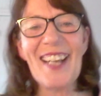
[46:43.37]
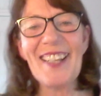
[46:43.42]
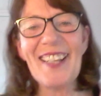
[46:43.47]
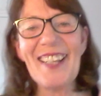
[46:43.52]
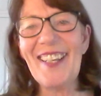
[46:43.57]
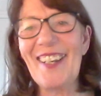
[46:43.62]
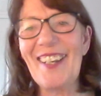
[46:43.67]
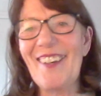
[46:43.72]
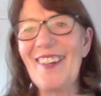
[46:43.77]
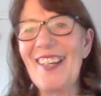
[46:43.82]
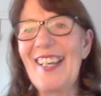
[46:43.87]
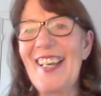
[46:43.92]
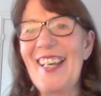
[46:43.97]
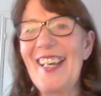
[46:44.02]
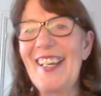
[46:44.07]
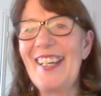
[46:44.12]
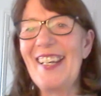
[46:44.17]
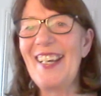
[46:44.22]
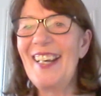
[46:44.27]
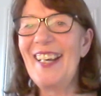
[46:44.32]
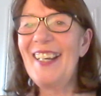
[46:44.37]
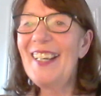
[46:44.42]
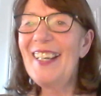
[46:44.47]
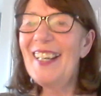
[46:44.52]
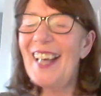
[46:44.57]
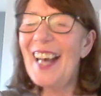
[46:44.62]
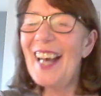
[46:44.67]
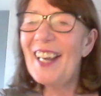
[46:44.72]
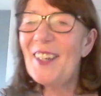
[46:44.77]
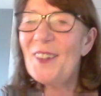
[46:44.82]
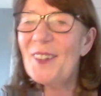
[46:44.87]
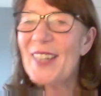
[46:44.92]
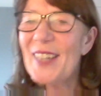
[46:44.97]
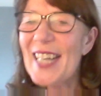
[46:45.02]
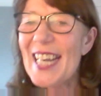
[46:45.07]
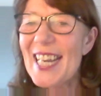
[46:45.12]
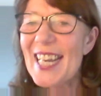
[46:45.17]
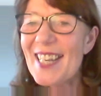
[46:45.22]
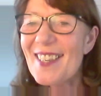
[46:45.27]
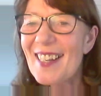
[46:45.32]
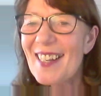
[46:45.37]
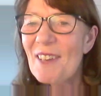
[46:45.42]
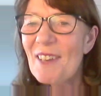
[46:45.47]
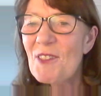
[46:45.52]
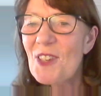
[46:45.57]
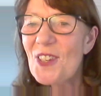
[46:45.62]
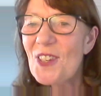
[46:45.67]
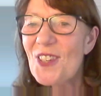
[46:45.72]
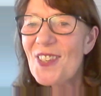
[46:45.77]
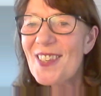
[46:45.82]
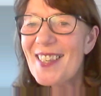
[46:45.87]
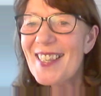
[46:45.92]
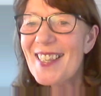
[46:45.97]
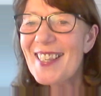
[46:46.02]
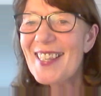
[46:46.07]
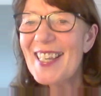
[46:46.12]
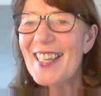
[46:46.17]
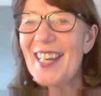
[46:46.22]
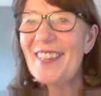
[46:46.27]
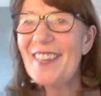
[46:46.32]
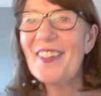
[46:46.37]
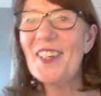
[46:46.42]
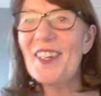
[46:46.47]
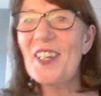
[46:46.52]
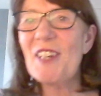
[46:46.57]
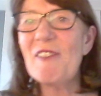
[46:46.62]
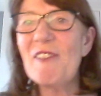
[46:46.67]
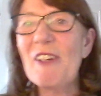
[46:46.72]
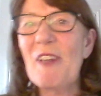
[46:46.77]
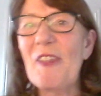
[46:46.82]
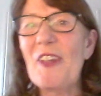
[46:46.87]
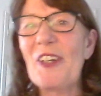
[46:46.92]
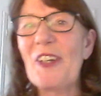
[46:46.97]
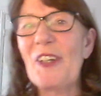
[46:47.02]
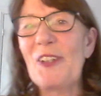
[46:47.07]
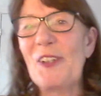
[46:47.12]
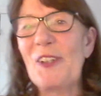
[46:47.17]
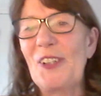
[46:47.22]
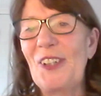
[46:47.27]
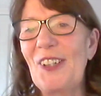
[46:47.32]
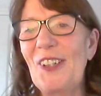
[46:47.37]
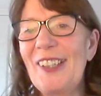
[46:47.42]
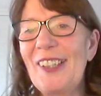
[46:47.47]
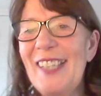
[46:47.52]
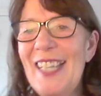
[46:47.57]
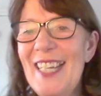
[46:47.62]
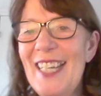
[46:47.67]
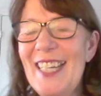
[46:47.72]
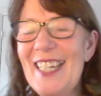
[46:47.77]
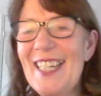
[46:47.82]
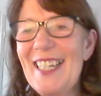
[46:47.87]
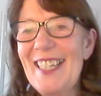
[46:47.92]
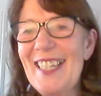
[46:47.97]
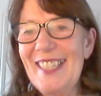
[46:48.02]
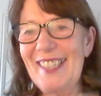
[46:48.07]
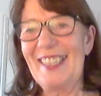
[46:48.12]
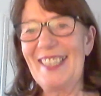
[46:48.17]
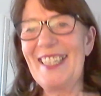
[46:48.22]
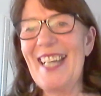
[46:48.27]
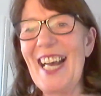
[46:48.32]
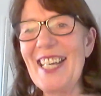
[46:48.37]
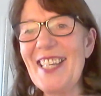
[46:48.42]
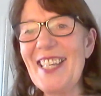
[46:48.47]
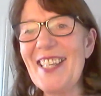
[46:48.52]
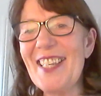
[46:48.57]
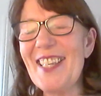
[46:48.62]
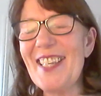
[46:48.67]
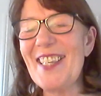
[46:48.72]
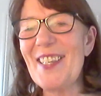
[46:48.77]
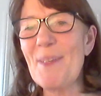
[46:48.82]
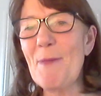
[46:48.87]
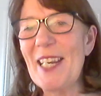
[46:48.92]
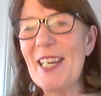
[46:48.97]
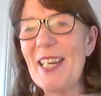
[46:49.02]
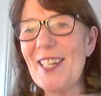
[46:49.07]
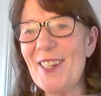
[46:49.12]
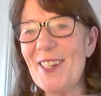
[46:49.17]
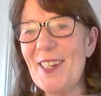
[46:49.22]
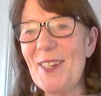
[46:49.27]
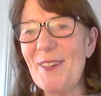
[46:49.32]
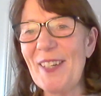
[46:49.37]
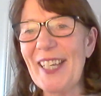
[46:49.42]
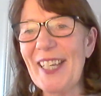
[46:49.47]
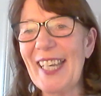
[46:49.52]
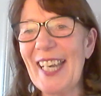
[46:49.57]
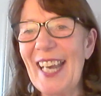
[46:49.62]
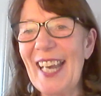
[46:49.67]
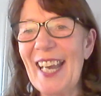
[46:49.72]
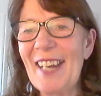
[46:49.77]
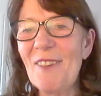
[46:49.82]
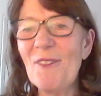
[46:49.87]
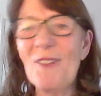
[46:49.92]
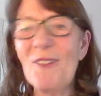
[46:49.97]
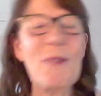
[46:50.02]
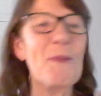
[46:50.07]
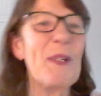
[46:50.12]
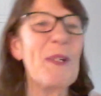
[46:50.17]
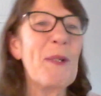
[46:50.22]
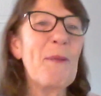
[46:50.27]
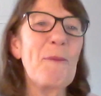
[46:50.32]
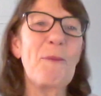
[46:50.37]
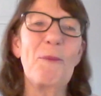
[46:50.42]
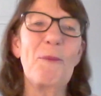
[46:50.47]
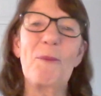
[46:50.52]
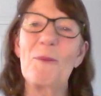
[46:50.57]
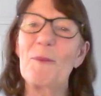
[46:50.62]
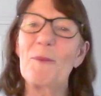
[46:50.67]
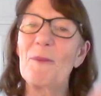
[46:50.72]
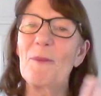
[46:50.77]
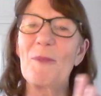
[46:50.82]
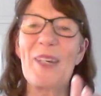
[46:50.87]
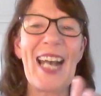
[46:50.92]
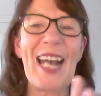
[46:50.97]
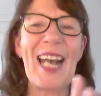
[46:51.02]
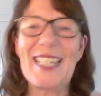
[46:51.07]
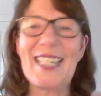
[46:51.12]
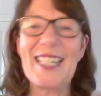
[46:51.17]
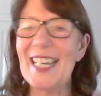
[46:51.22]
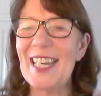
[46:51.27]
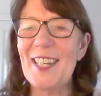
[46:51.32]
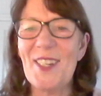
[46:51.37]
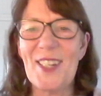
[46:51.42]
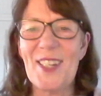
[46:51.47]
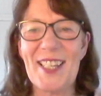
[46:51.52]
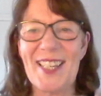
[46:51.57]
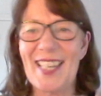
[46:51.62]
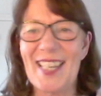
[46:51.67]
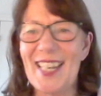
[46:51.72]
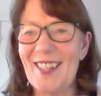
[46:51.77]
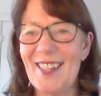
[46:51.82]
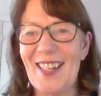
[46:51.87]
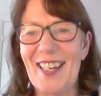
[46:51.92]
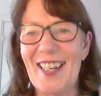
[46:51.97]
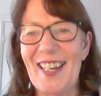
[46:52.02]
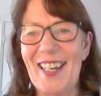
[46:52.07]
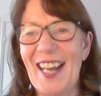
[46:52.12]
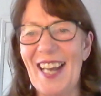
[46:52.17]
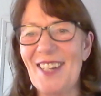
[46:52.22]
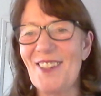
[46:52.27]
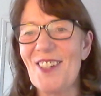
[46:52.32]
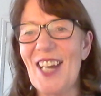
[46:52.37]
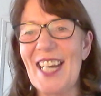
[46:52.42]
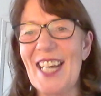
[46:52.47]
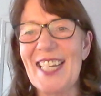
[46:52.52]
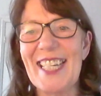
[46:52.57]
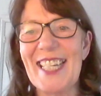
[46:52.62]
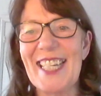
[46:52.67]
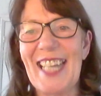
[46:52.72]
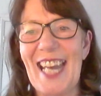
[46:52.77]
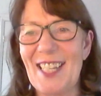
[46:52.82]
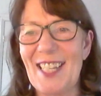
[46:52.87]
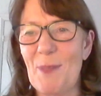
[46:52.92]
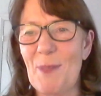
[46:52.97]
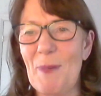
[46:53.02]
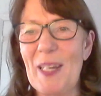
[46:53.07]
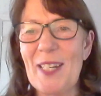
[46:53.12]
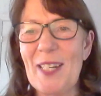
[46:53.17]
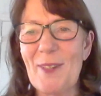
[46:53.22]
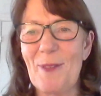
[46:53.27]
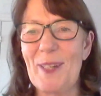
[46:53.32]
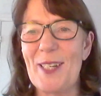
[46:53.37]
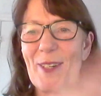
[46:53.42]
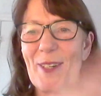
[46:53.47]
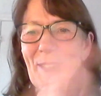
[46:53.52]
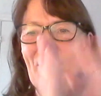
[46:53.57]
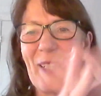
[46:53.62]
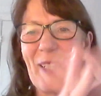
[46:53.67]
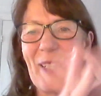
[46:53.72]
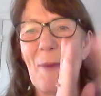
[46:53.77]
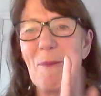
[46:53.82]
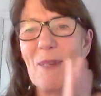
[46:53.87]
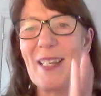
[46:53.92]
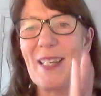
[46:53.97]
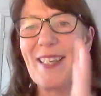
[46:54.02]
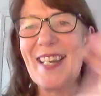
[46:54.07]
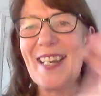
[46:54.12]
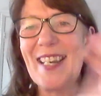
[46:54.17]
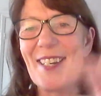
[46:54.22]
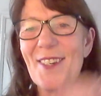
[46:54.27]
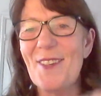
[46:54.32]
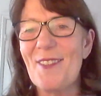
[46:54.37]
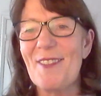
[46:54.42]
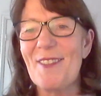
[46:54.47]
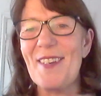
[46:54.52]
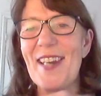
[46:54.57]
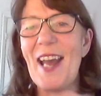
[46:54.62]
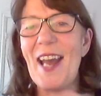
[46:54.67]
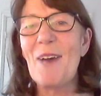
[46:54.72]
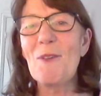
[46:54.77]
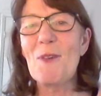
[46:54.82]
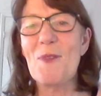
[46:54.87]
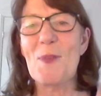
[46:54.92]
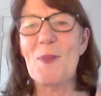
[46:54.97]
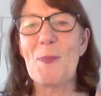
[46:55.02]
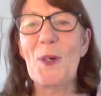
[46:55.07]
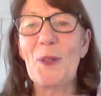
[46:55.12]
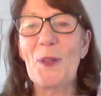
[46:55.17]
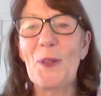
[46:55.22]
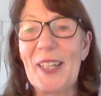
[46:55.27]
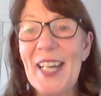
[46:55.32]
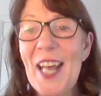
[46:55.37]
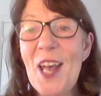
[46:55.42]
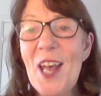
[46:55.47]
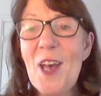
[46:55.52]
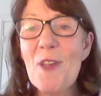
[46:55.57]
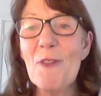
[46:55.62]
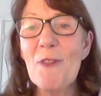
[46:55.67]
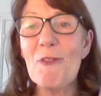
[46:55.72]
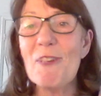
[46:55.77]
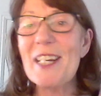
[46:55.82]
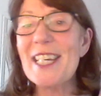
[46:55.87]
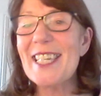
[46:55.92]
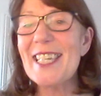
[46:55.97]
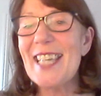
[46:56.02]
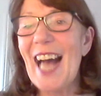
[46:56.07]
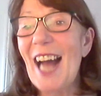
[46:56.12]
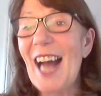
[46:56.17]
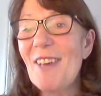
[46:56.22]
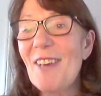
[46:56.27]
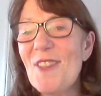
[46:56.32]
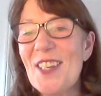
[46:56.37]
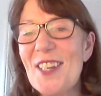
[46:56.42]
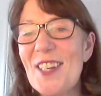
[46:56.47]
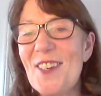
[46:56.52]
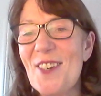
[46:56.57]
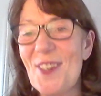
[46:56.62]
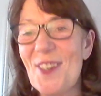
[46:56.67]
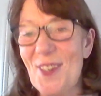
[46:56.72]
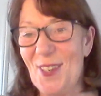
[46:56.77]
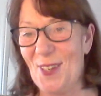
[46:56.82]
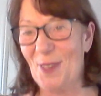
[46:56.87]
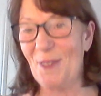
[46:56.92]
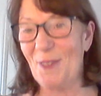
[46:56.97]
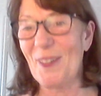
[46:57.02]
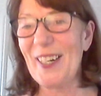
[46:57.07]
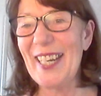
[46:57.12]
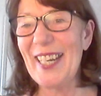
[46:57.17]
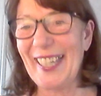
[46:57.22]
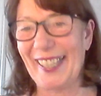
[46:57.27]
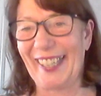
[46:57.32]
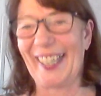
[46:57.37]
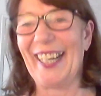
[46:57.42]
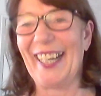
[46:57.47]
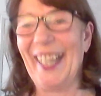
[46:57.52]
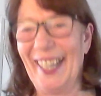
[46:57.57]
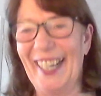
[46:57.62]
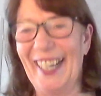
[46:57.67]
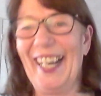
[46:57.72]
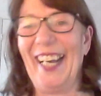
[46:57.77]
Thank you, Helena. Hello, Hazel. I've just seen that you're on the call. Nice to speak to you again. We had ages, Hazel and I, trying to speak to each other, kept missing each other, and now we've spoken 3 times in just a week.